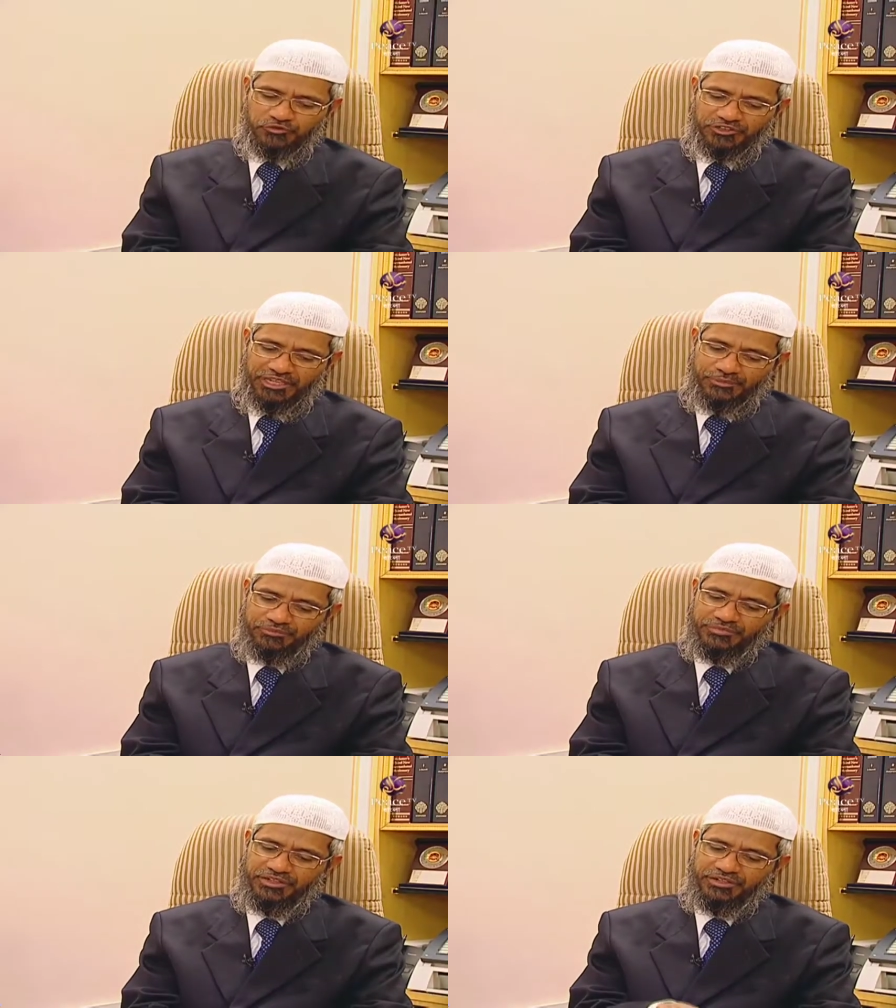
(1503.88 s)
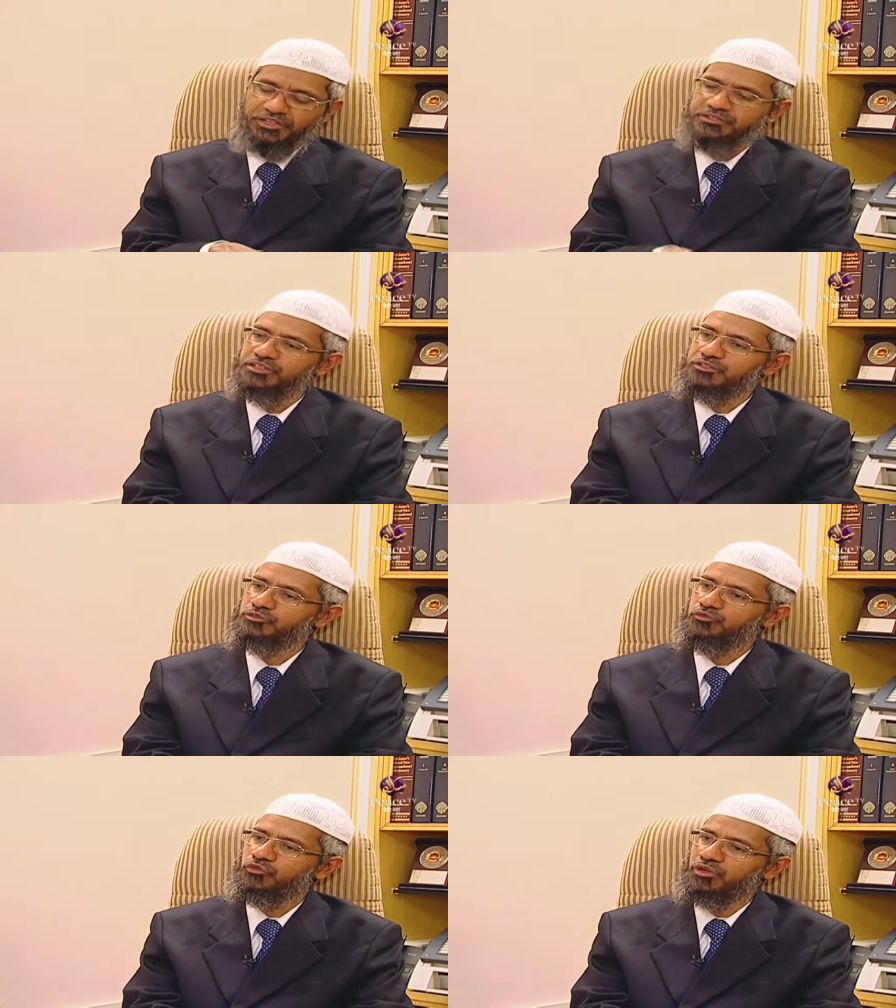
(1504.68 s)
prove to them the
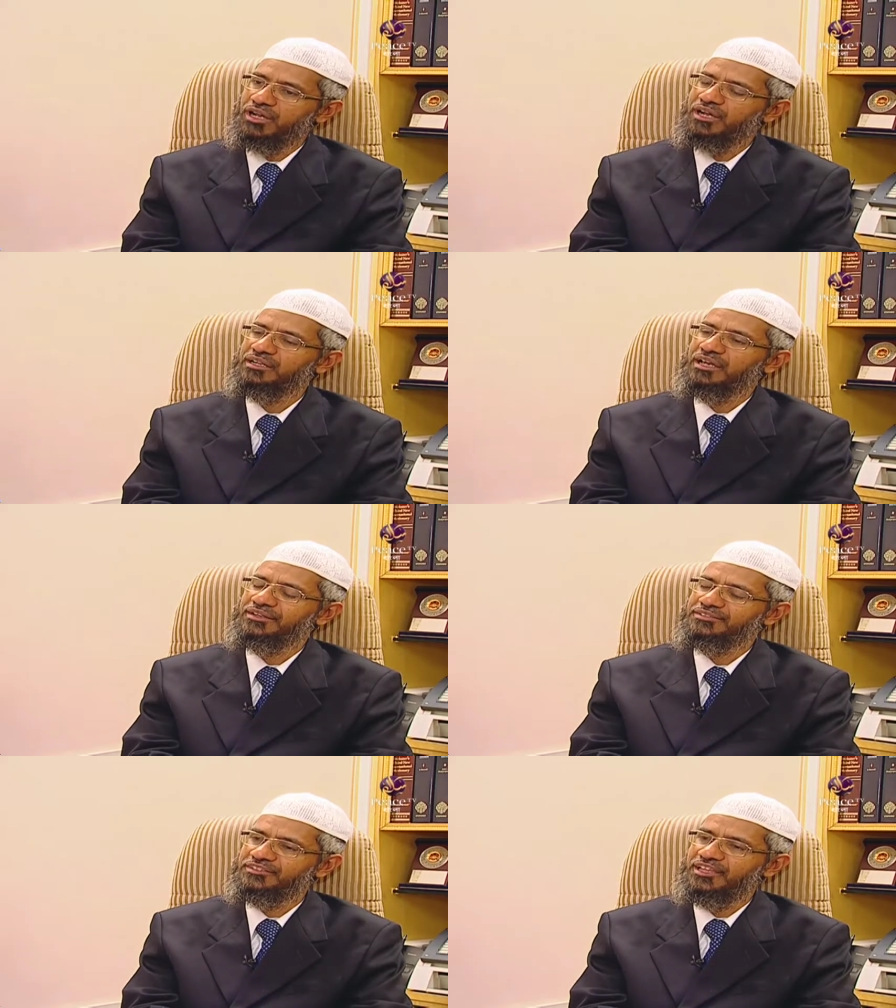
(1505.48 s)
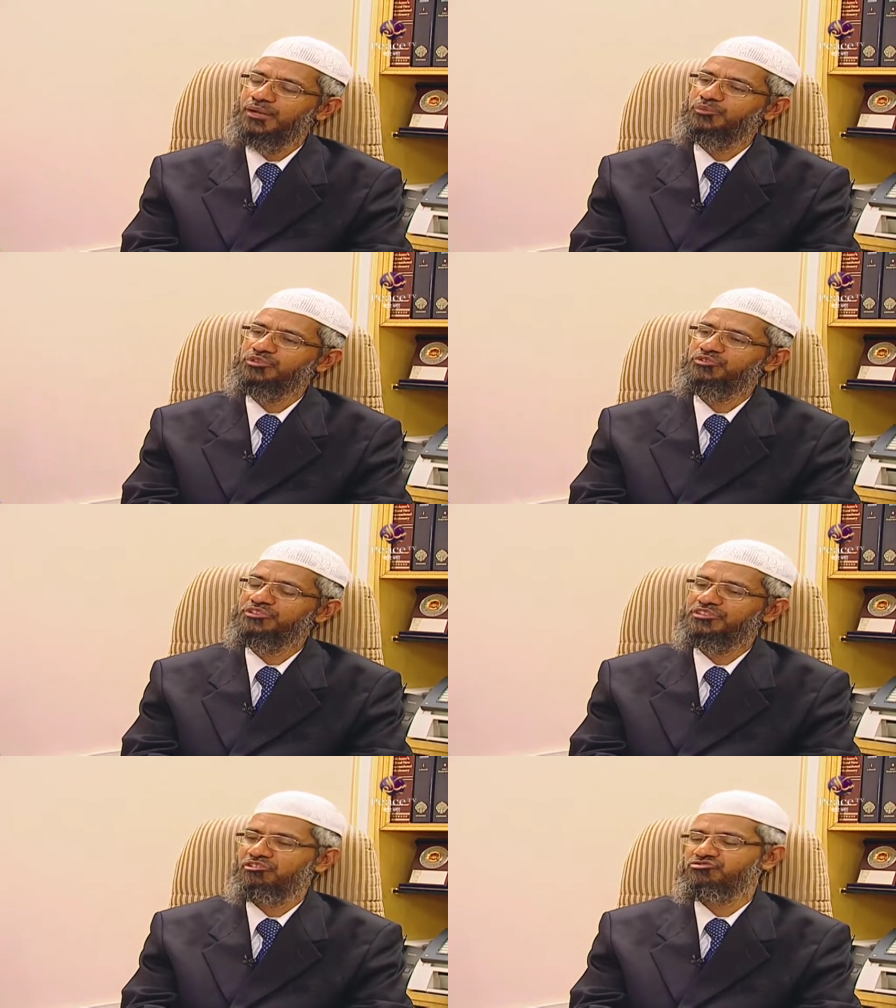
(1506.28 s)
teachings of Quran and Islam with
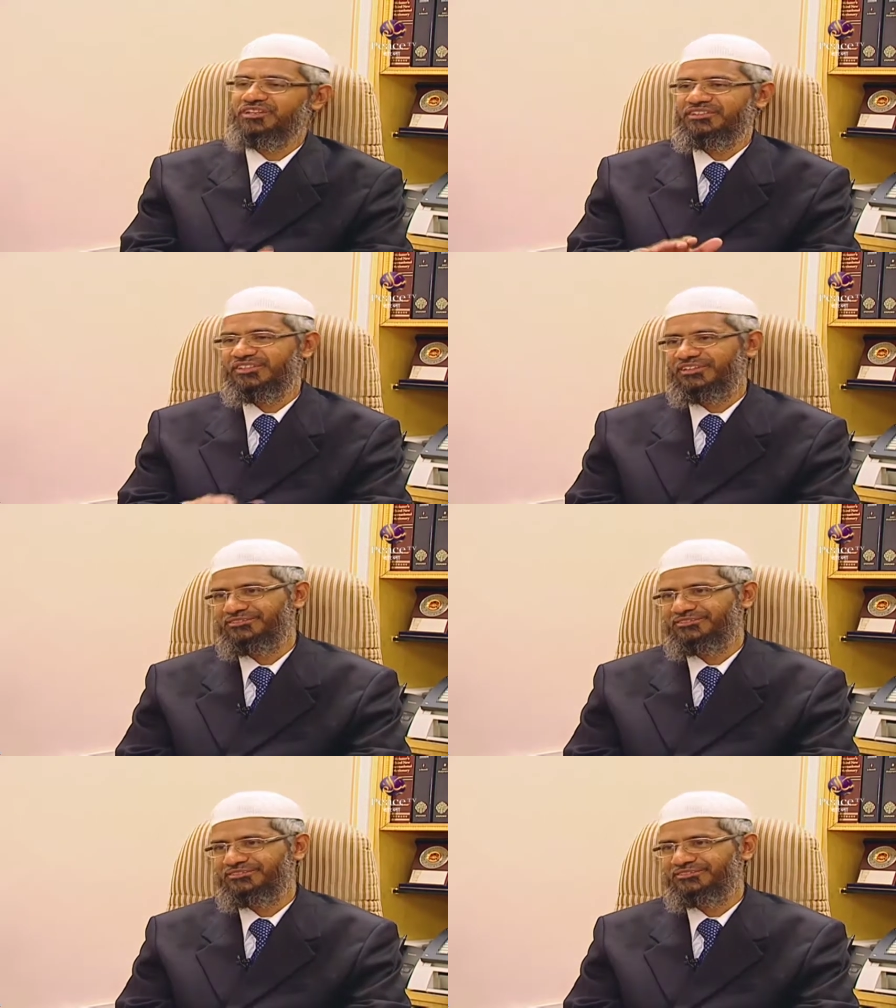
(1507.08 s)
reason, logic, and